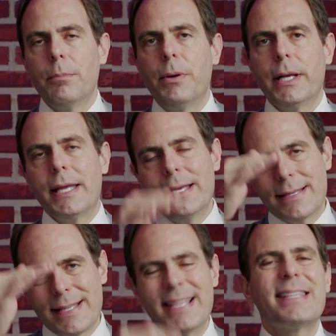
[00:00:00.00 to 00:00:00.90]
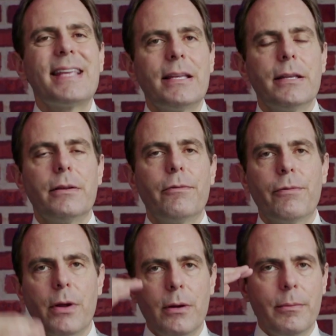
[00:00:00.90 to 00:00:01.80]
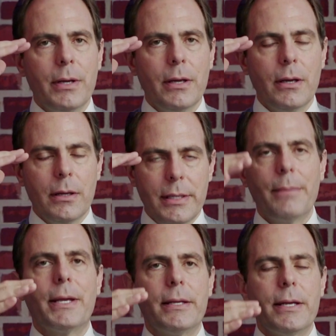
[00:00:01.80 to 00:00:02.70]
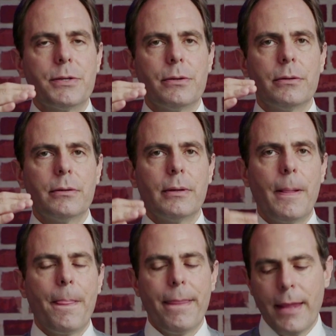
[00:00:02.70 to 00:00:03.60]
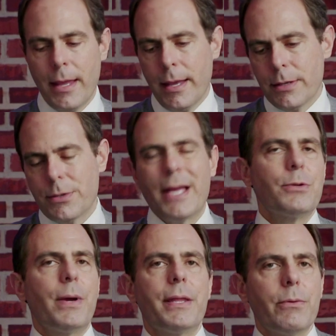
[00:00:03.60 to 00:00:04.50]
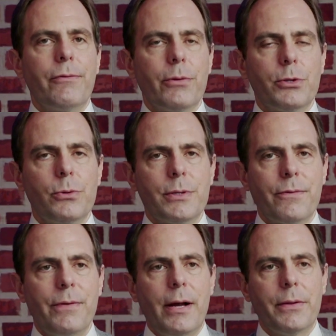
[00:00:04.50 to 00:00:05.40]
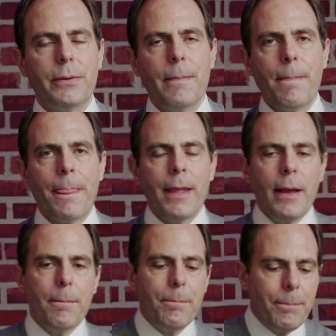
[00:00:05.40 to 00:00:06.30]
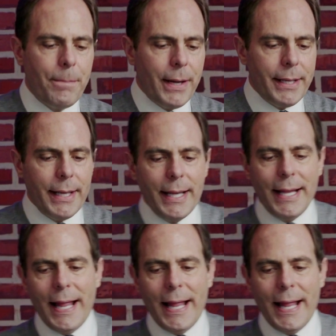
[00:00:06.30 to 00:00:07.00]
but he is a descendant from Nebuchadnezzar. So that's why they refer to his father. But